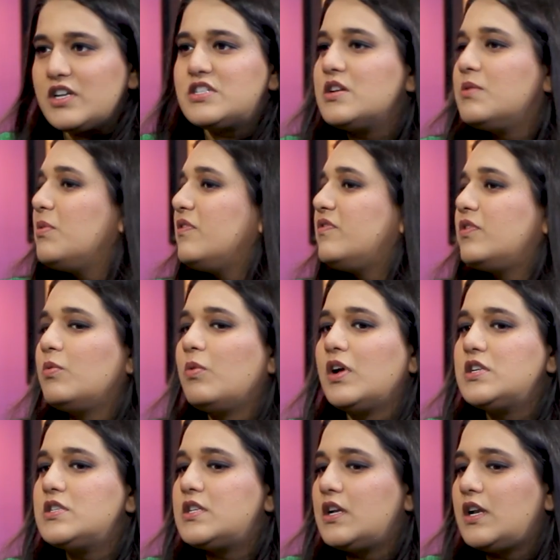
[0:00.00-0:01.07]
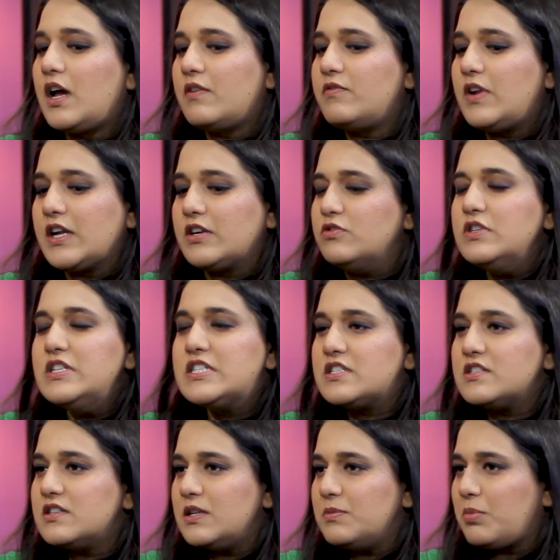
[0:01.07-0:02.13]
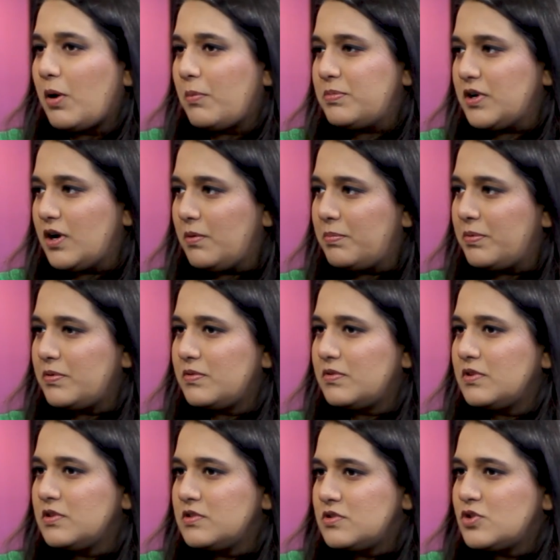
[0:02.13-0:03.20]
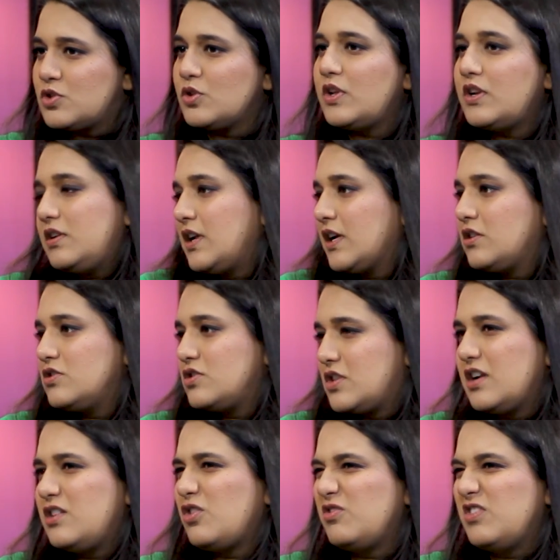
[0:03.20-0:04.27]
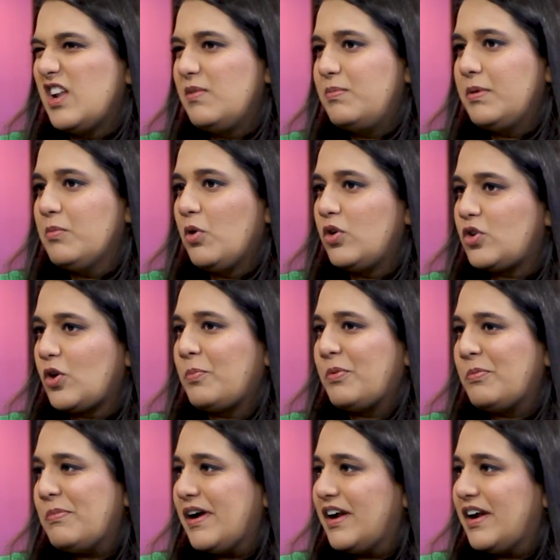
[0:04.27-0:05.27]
are some of the ones that have like recently popped up? So that like, because they'll be more top of